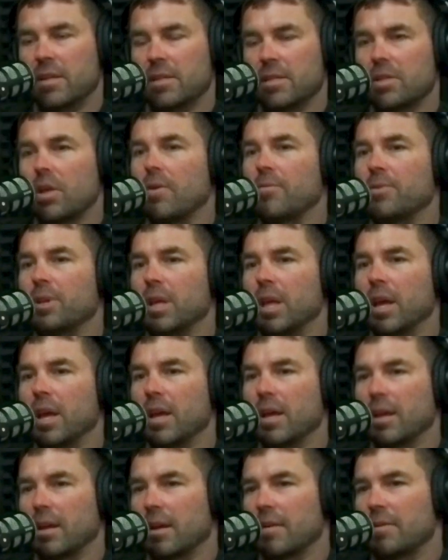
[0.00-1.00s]
is tough to
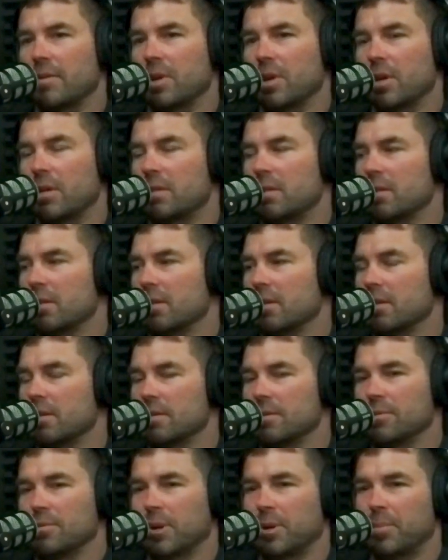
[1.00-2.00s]
get. Like, I talked
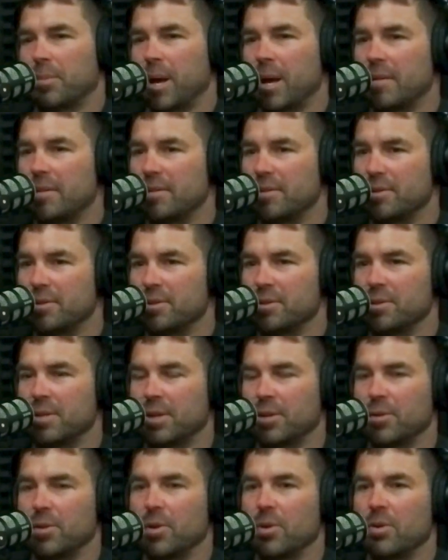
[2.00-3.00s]
to Rick Masters
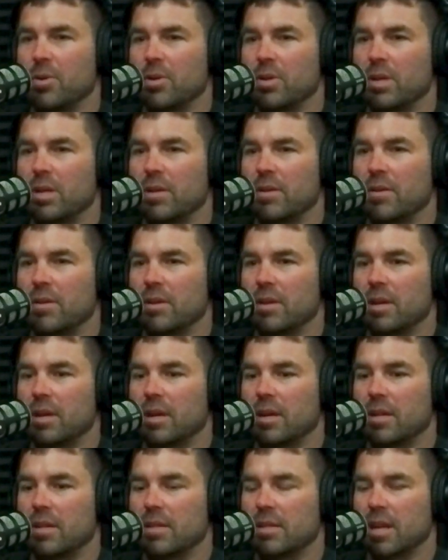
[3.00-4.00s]
here locally.
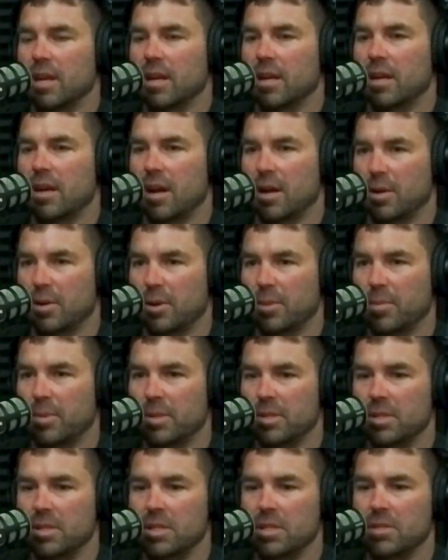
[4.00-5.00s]
He's got a concrete
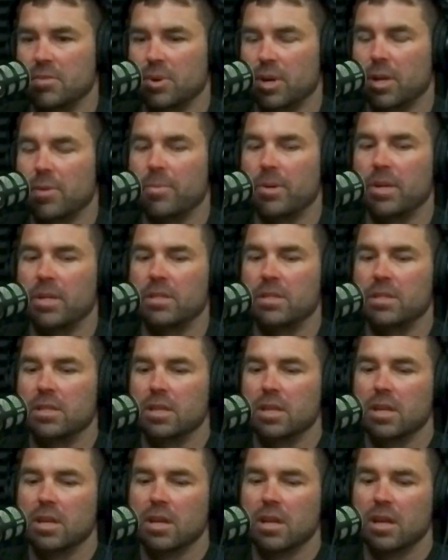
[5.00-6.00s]
business, ready mix
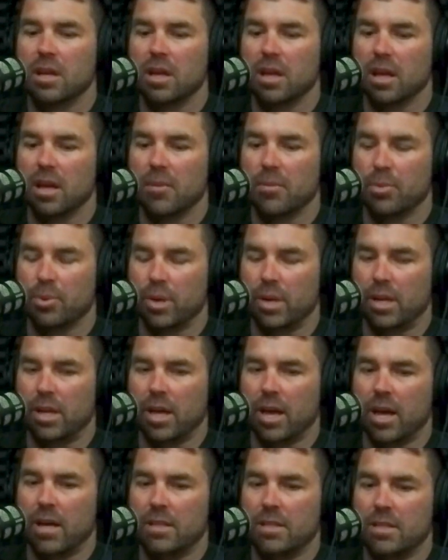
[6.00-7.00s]
and
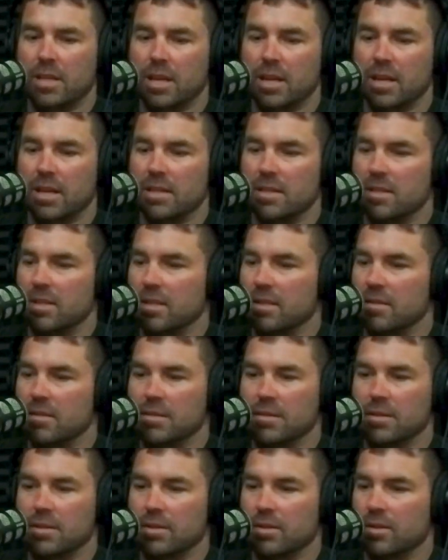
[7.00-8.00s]
precast, and he said,
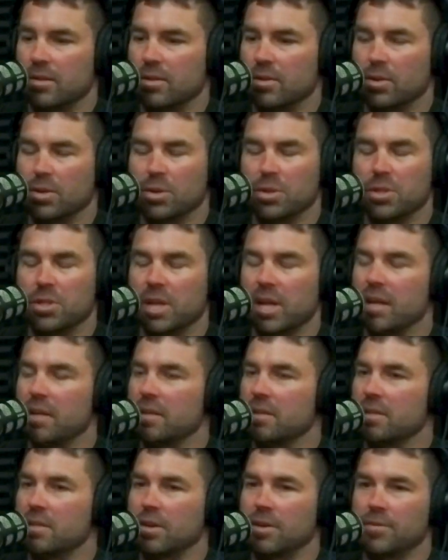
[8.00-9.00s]
you know, good
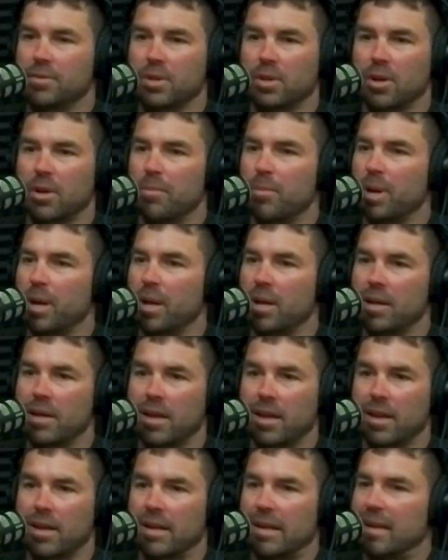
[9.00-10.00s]
sand is tough to come by,
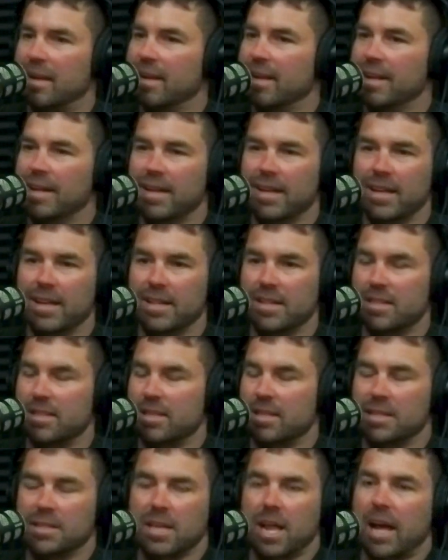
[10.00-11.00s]
and
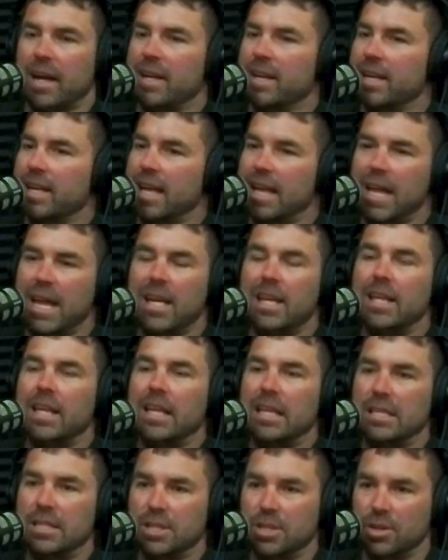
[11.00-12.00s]
it's not going to get any
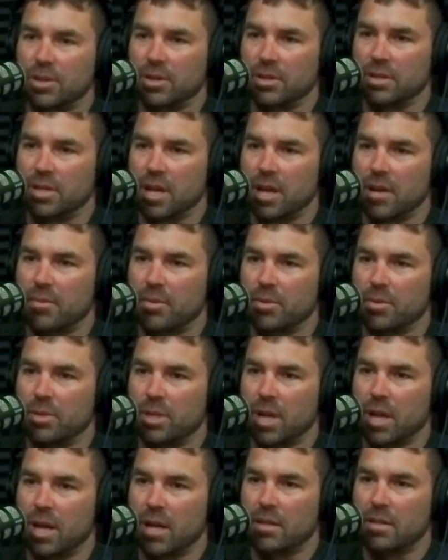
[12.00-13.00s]
easier as time goes
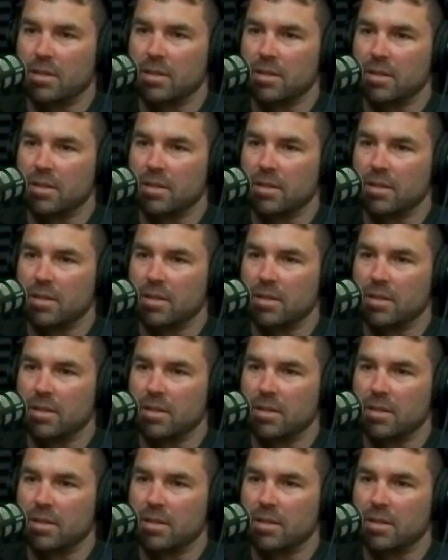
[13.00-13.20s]
on.